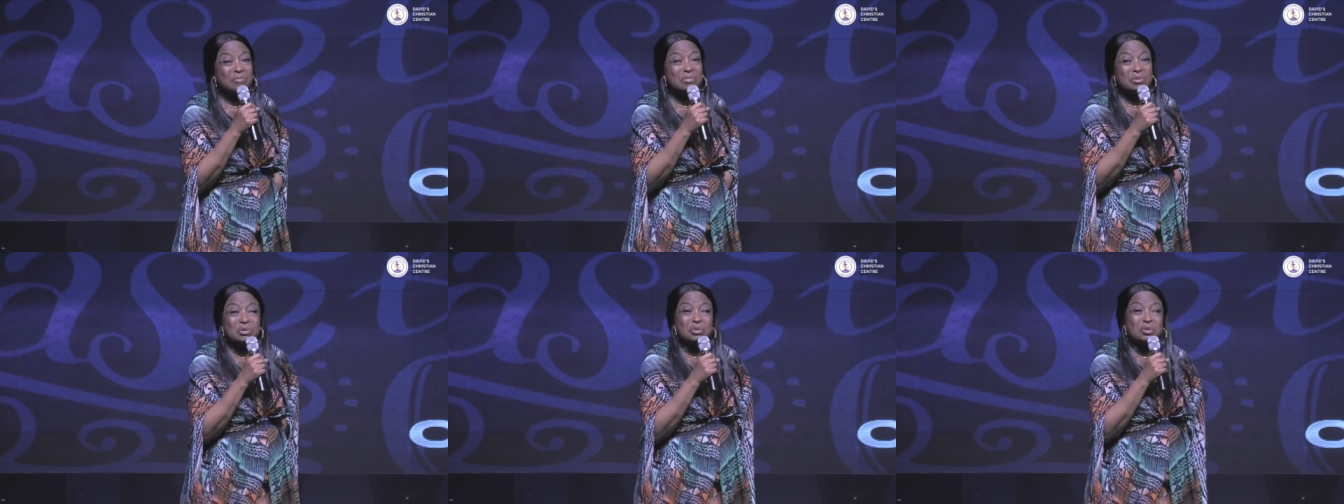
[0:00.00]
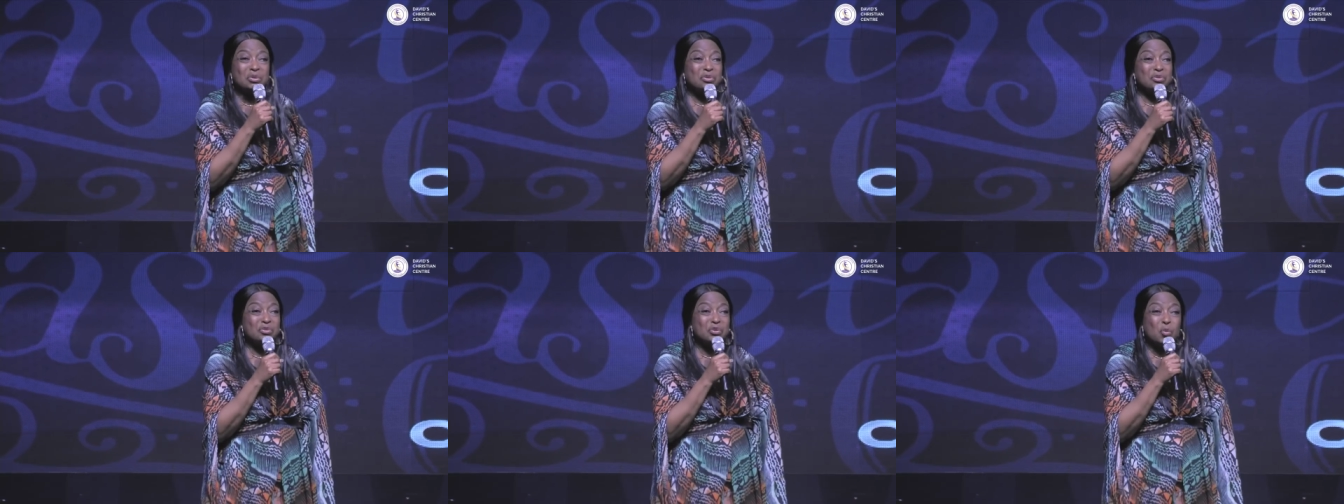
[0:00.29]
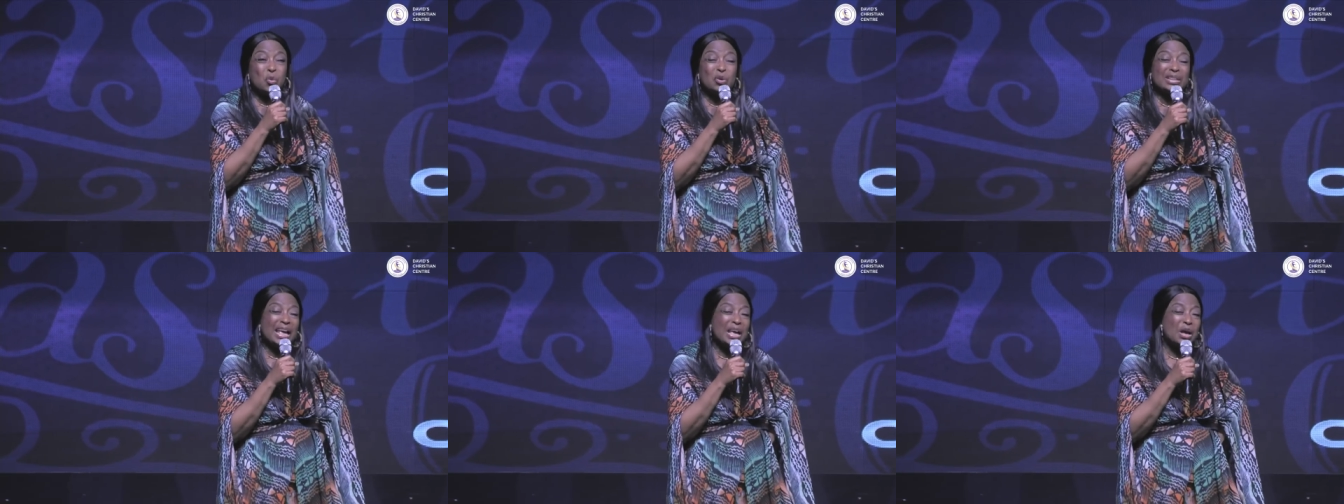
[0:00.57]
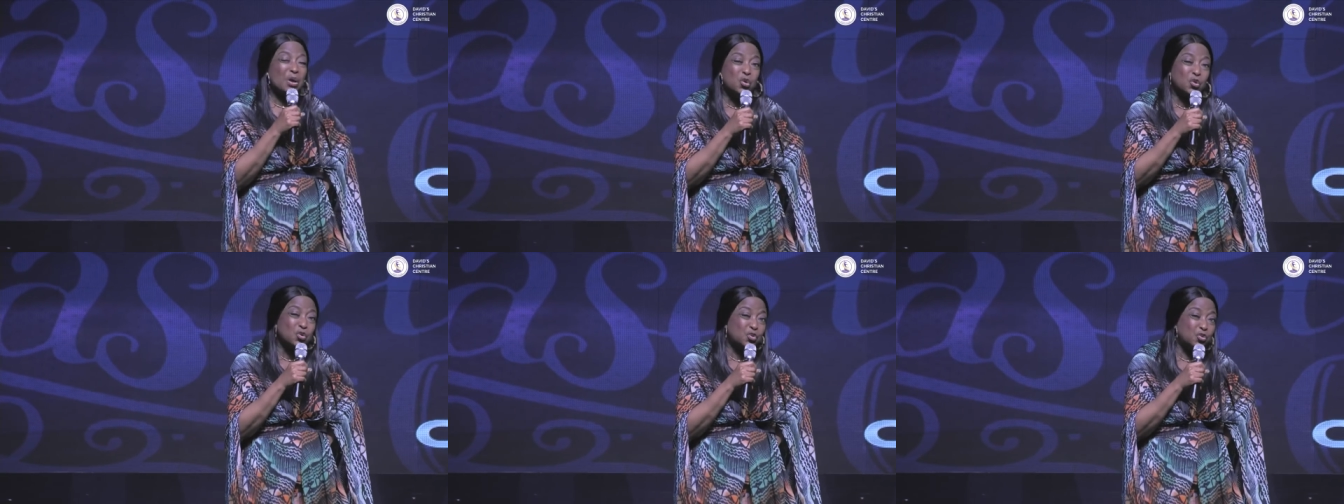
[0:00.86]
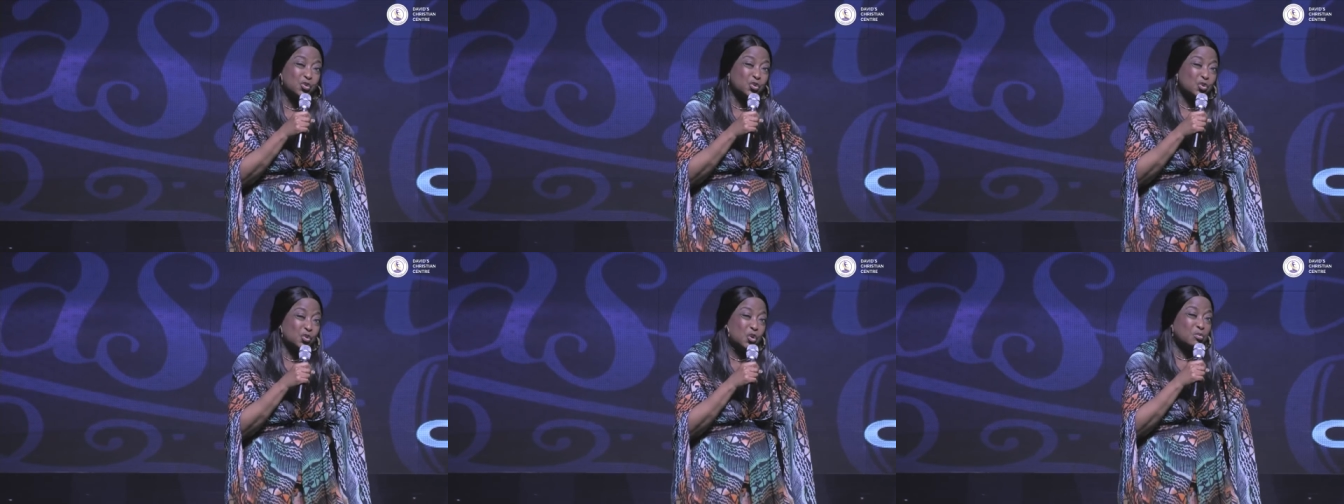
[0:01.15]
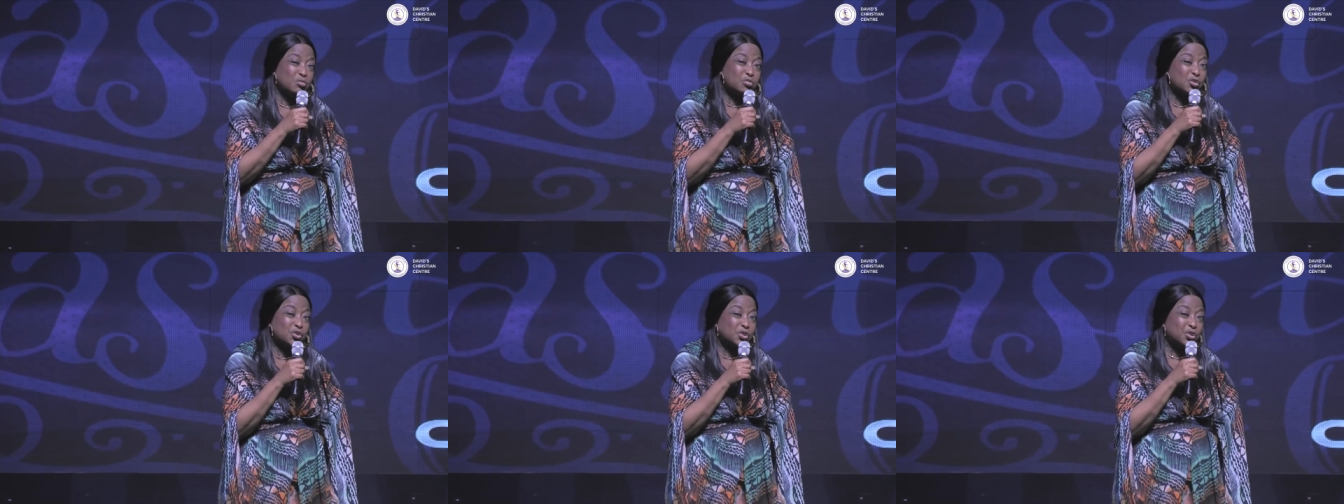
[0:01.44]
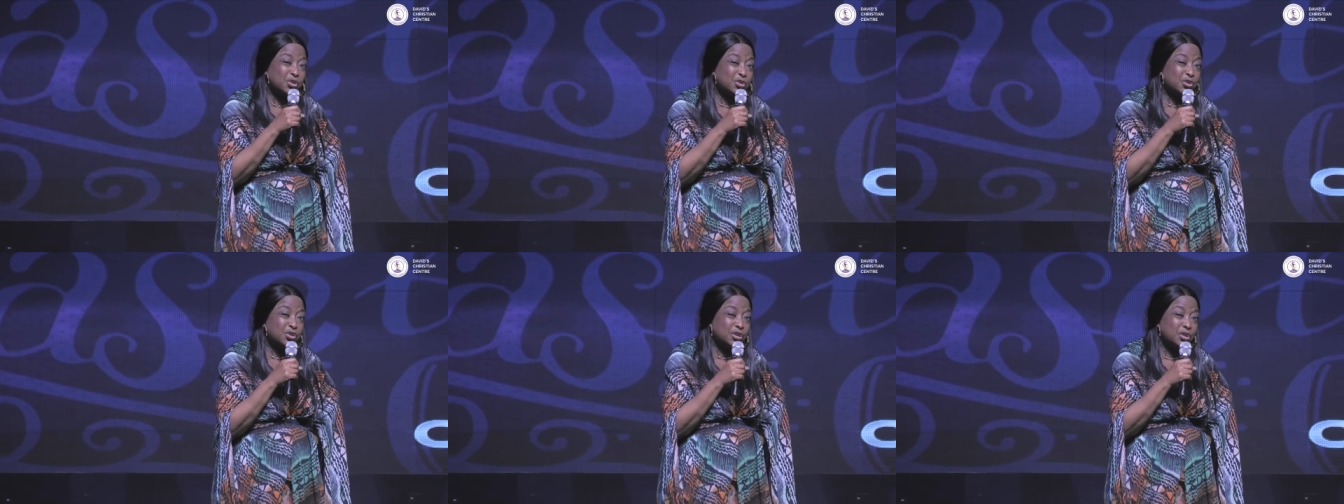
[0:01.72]
I've been going through, what I go through to come
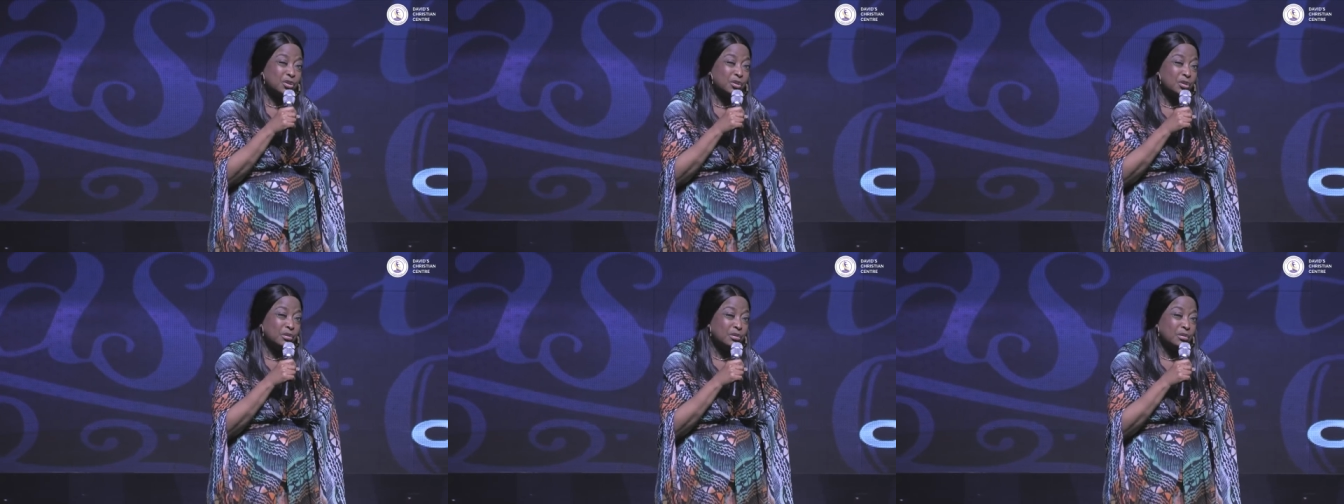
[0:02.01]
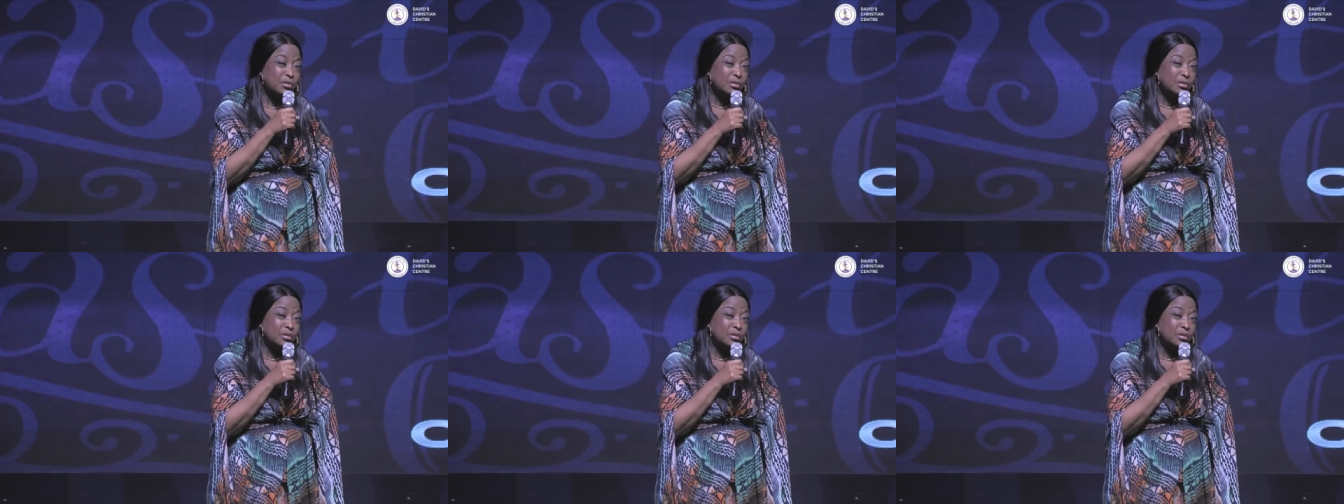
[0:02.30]
to church,